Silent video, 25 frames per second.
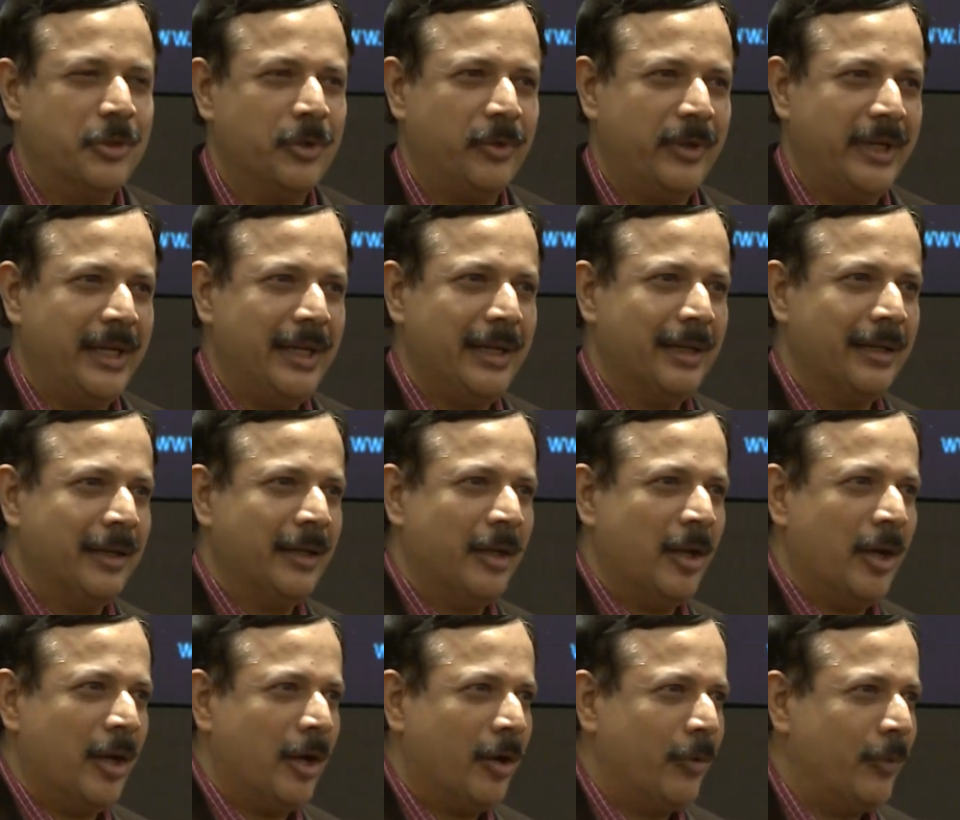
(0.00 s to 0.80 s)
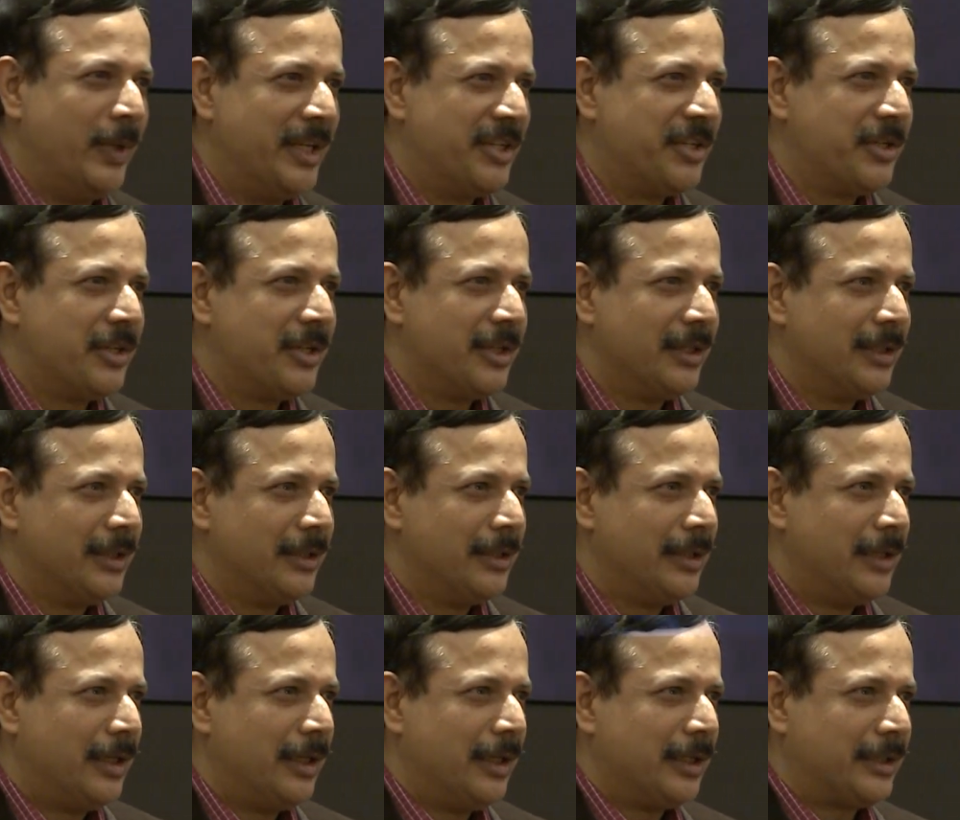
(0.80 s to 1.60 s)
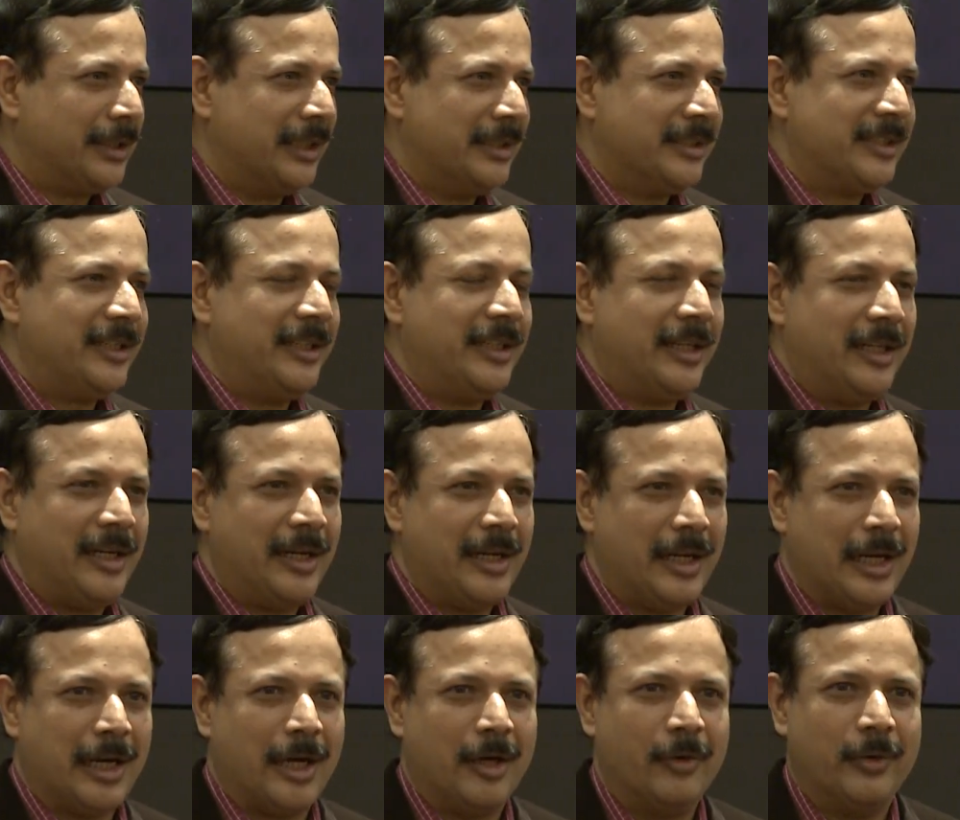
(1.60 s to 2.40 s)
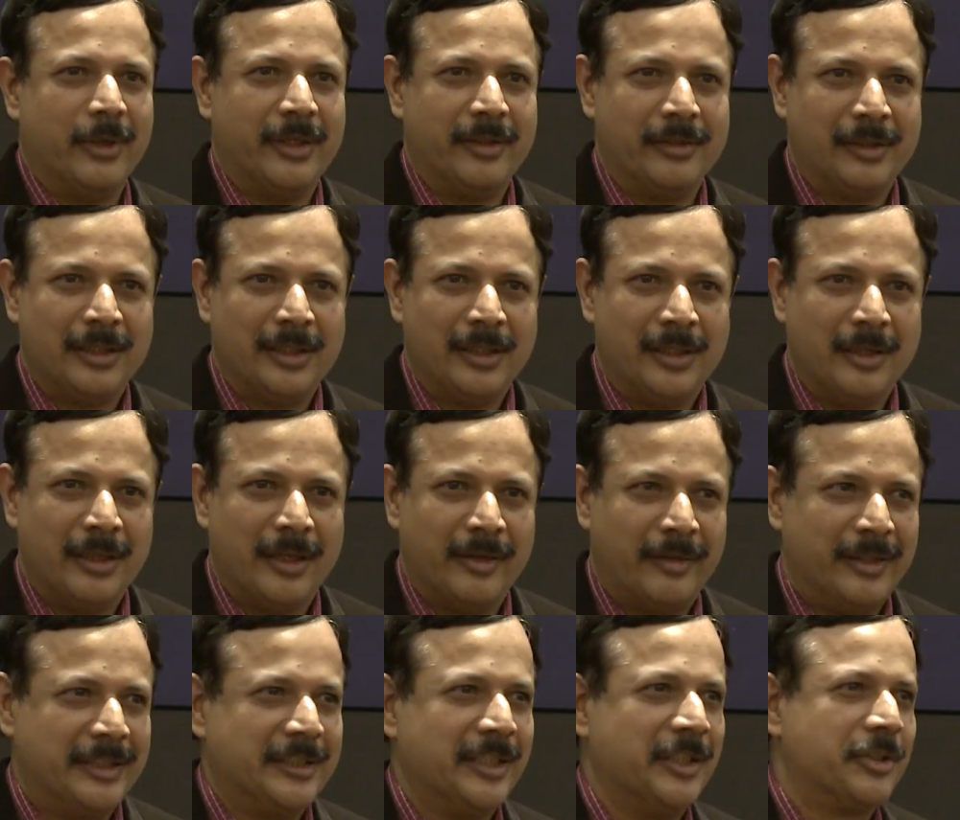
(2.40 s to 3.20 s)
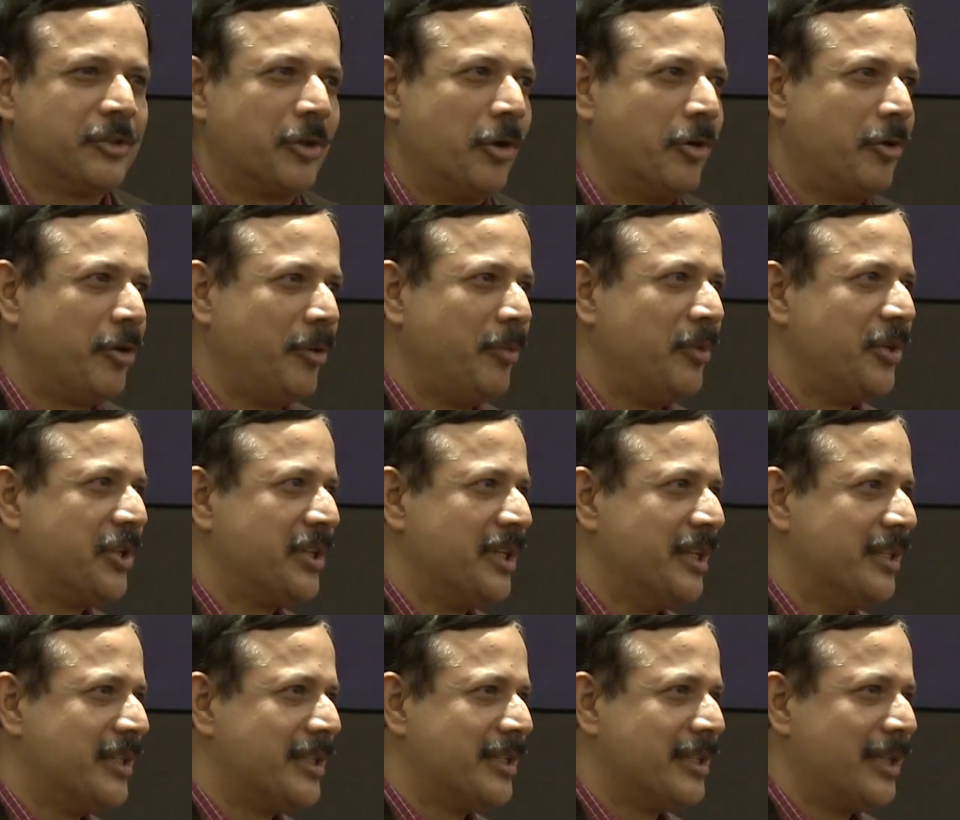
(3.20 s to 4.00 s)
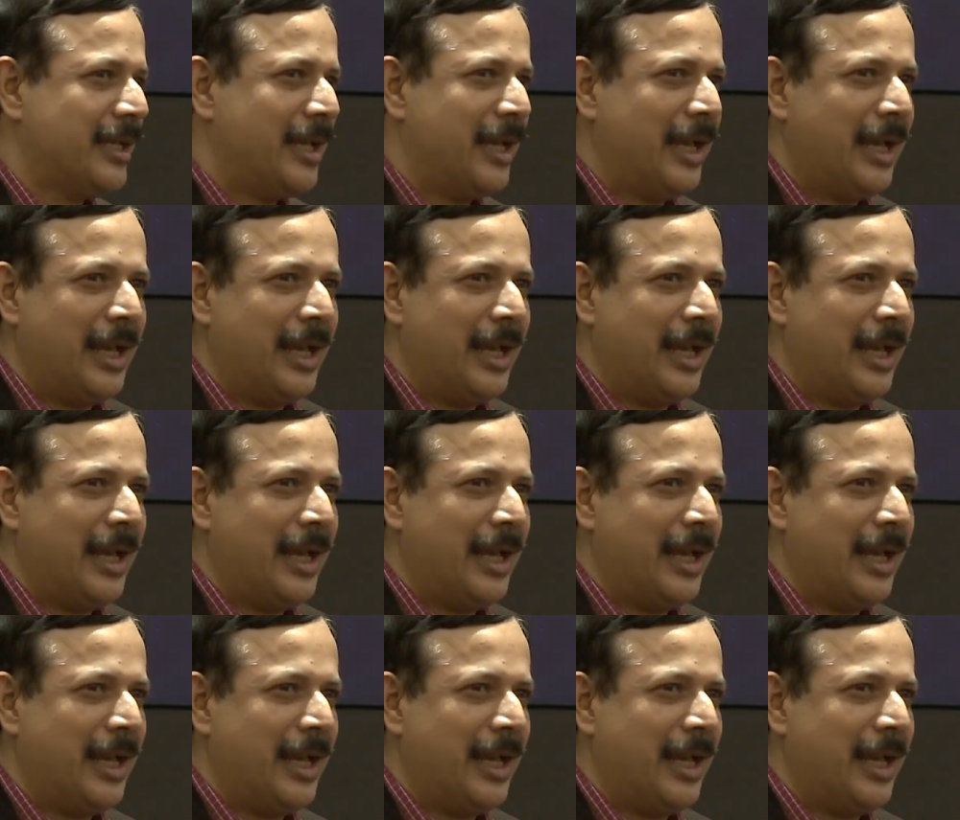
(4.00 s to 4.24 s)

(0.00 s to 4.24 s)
jury, which considered our research contributions